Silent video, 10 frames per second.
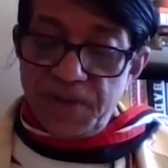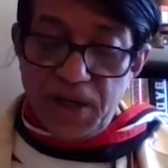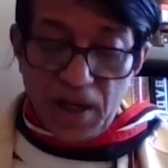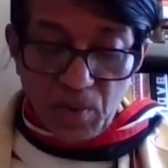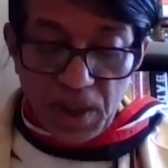
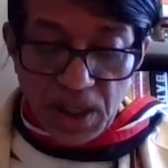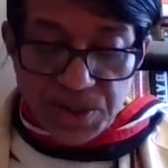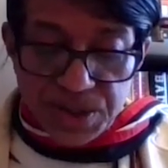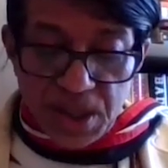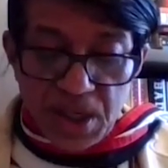In other
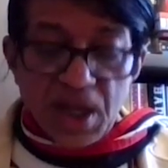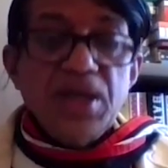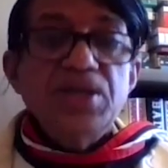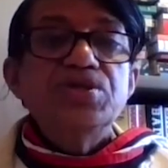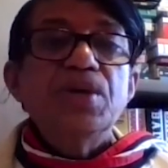words,
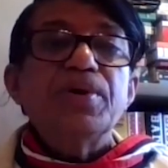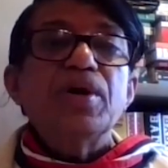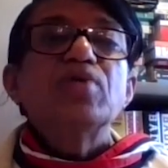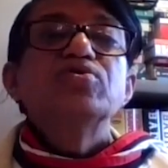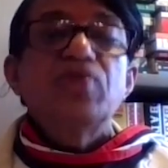
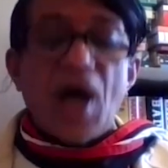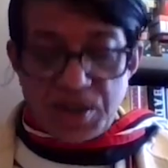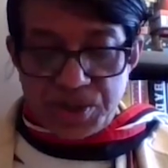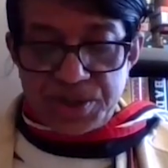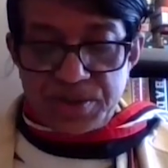Jivanananda
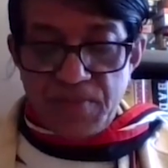Das,